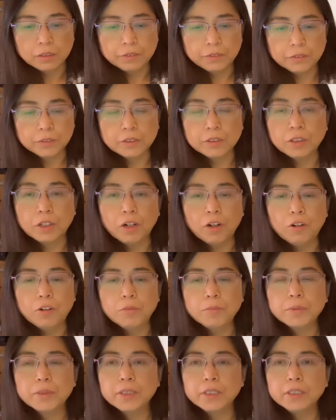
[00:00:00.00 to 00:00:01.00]
For the
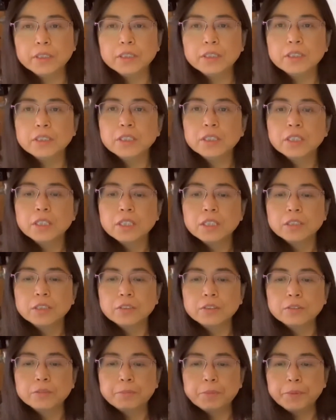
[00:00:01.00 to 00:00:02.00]
home care,
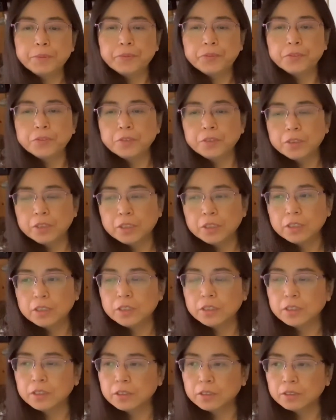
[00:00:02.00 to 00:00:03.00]
before
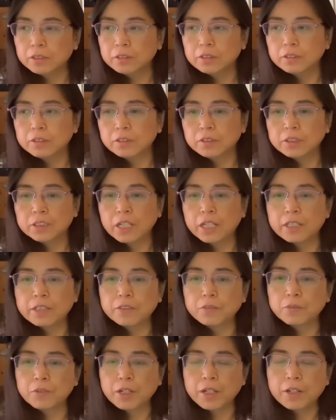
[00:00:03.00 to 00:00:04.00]
check
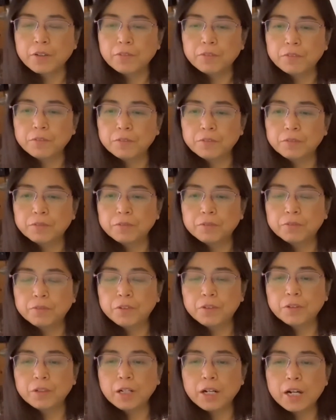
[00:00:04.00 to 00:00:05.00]
the weather
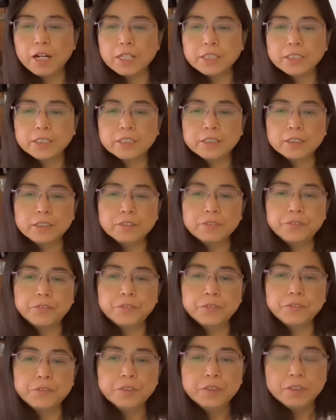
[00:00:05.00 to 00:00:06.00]
forecast. If
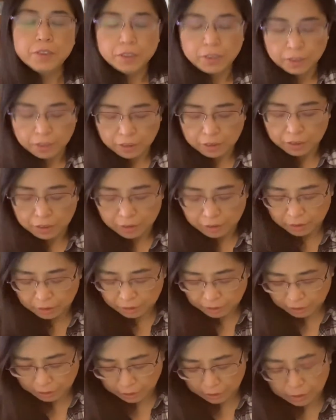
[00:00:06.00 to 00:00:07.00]
you
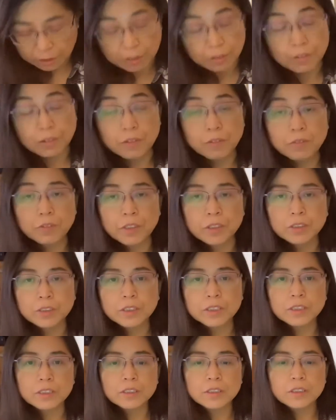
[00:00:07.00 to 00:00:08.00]
see there are
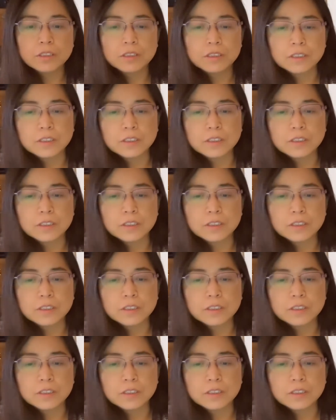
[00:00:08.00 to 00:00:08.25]
windy,